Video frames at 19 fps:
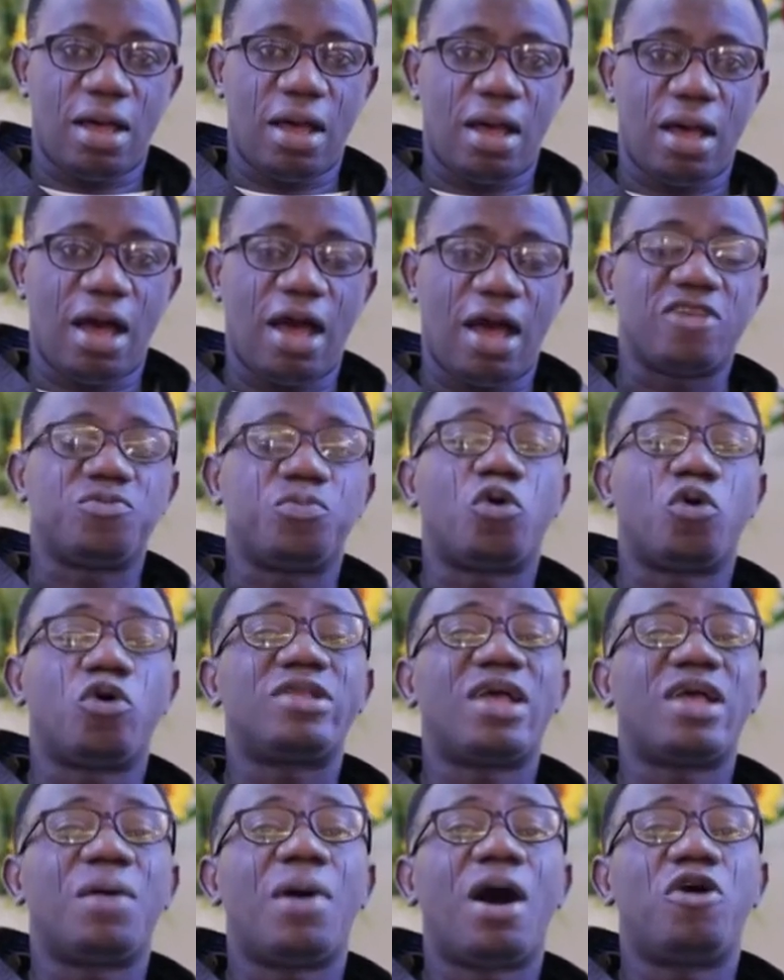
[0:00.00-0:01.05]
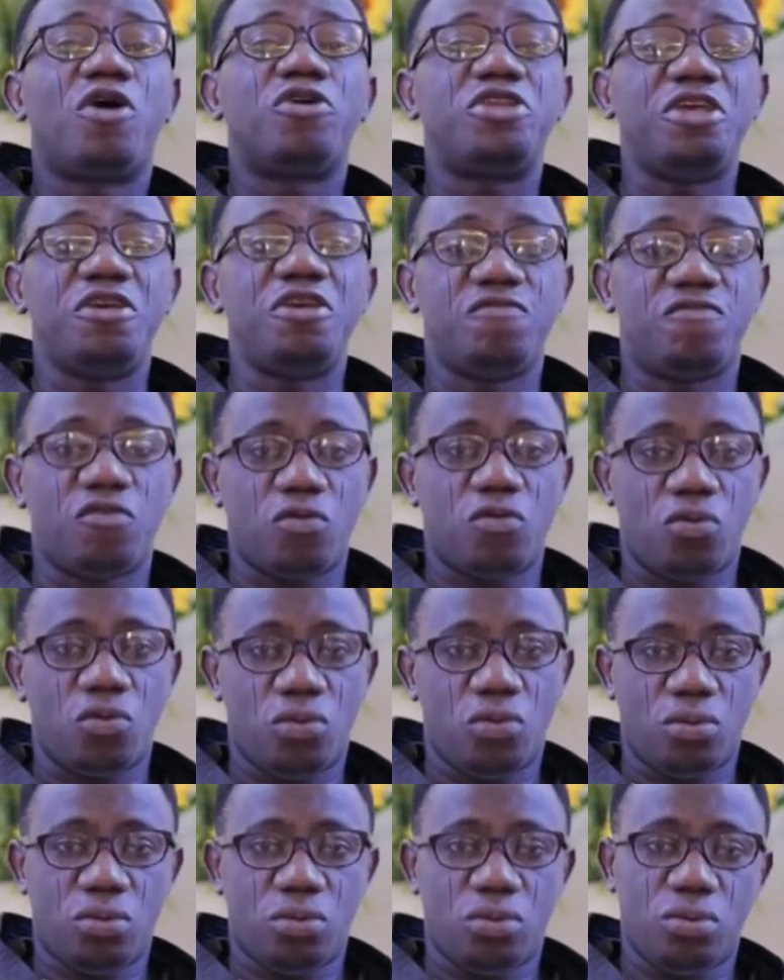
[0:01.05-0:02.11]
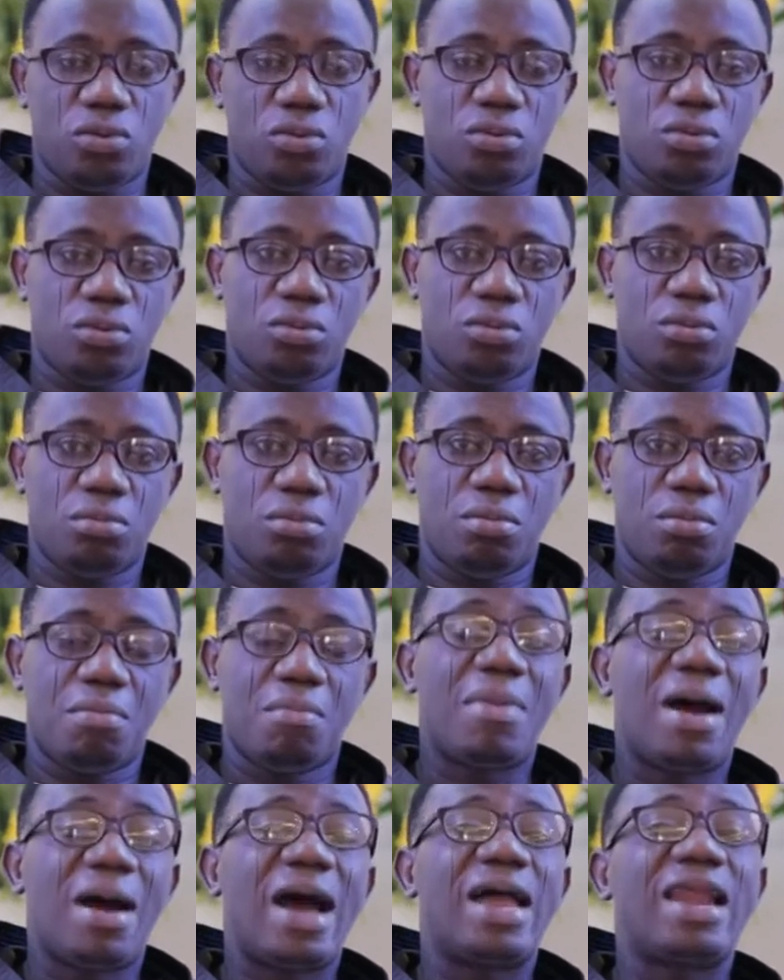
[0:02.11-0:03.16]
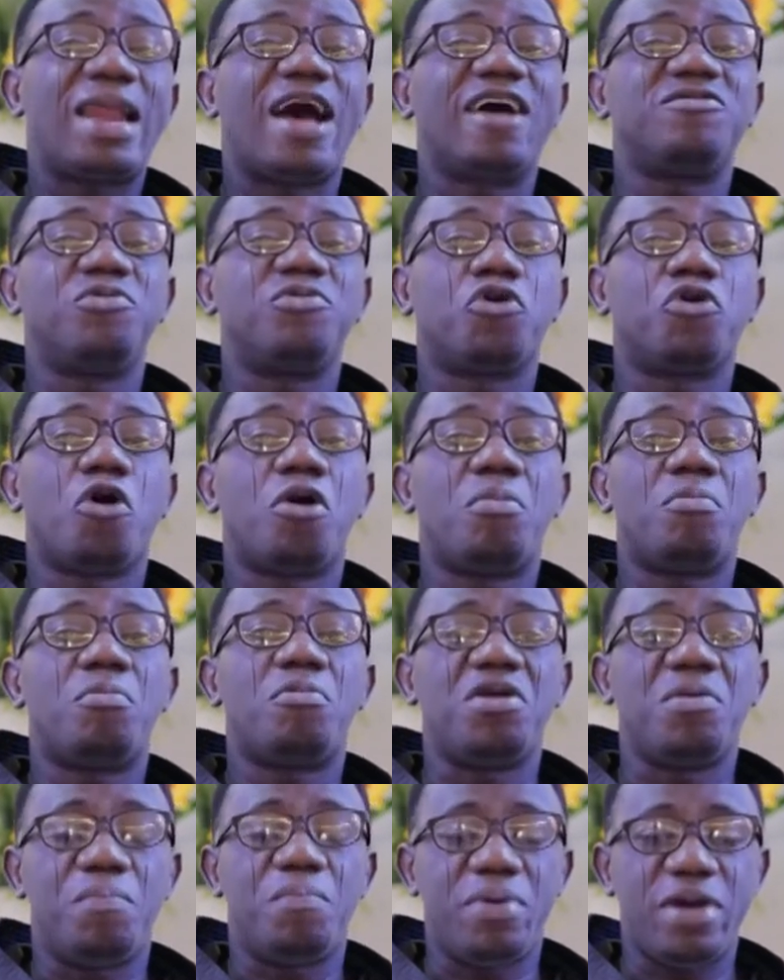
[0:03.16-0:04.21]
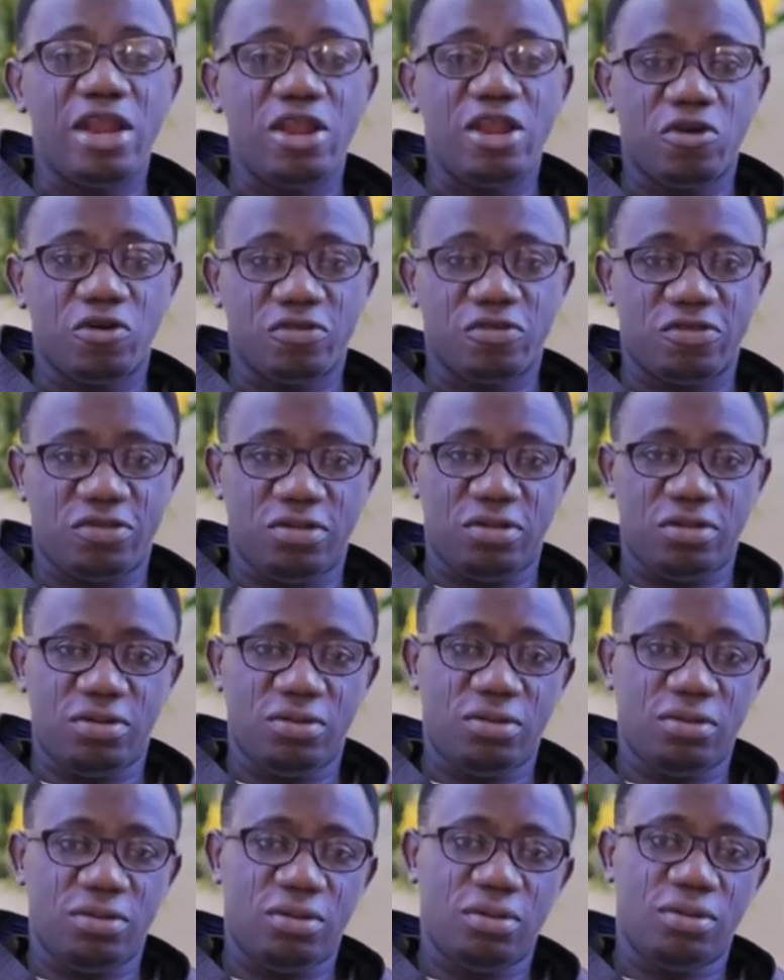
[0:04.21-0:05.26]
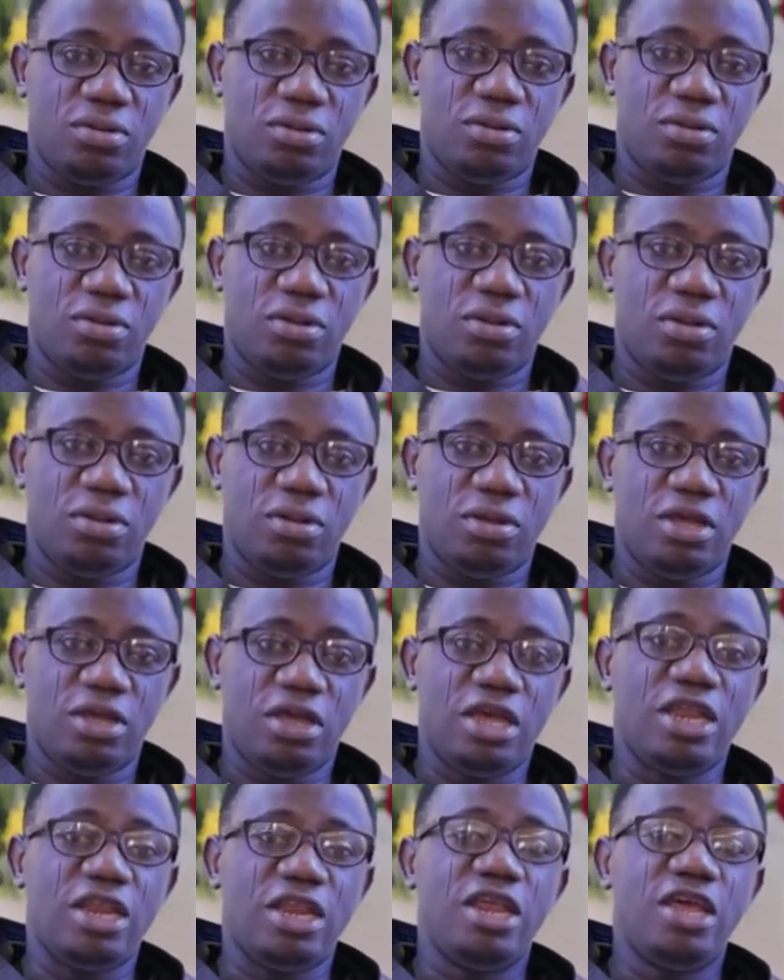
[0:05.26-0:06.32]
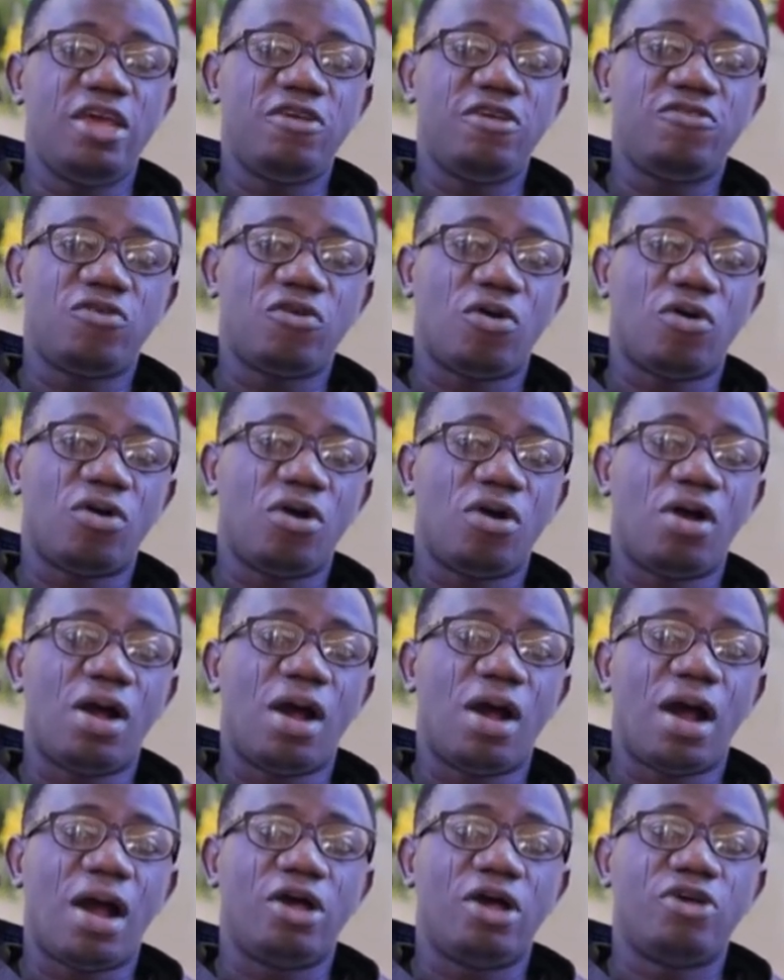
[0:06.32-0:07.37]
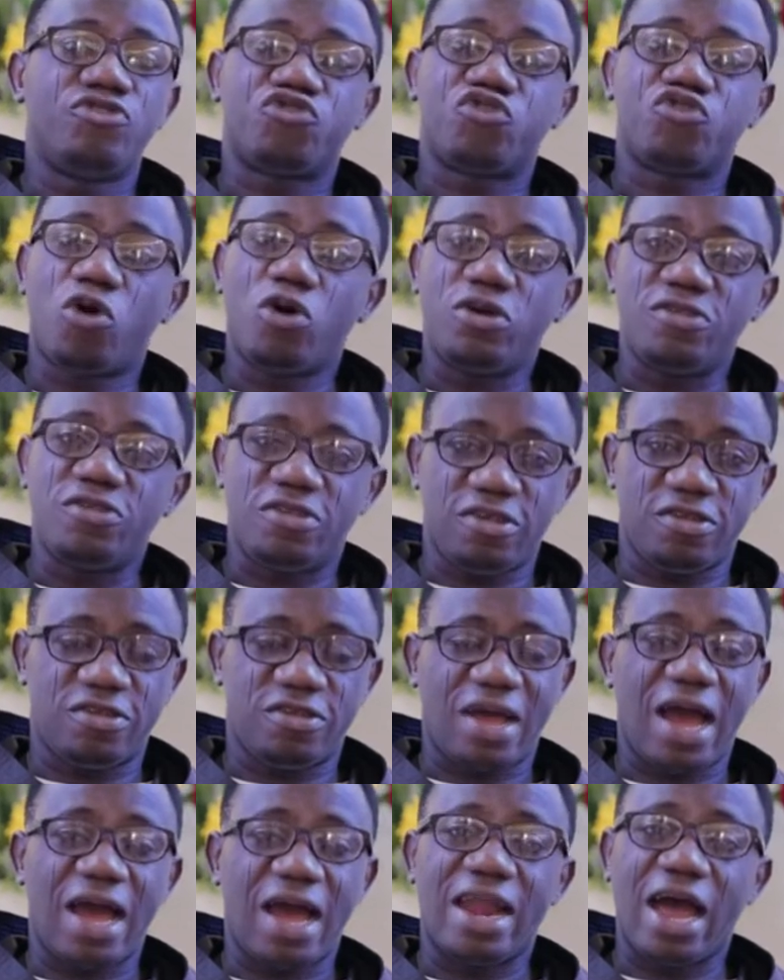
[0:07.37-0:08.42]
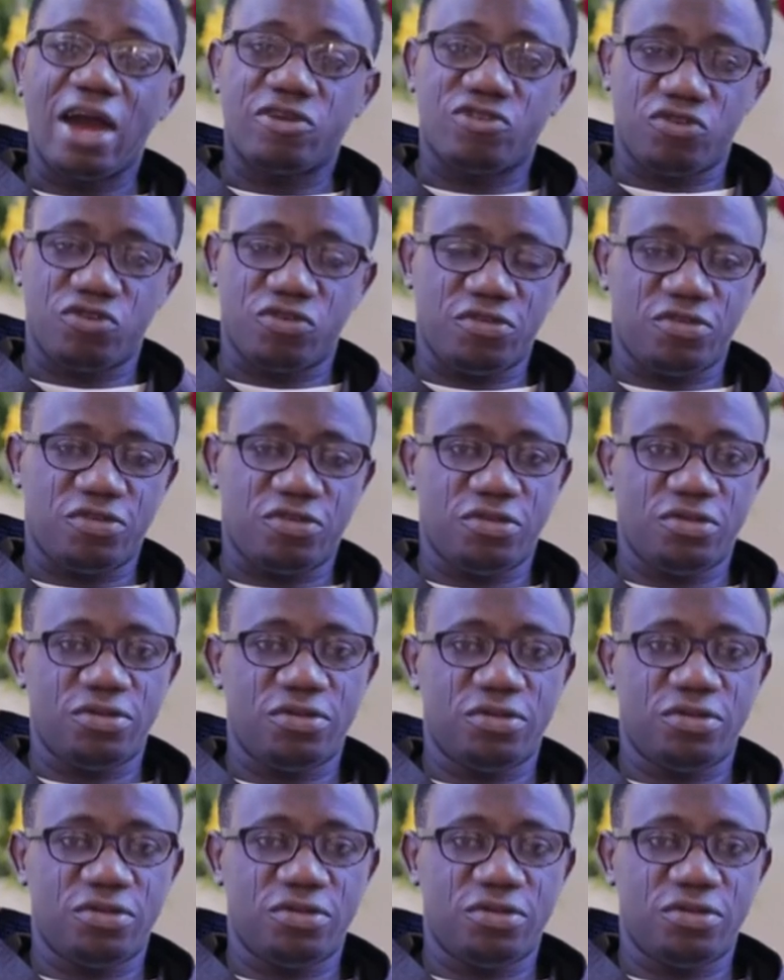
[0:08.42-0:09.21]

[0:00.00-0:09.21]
has brought about evil. Man has become rebellious in his choices and actions.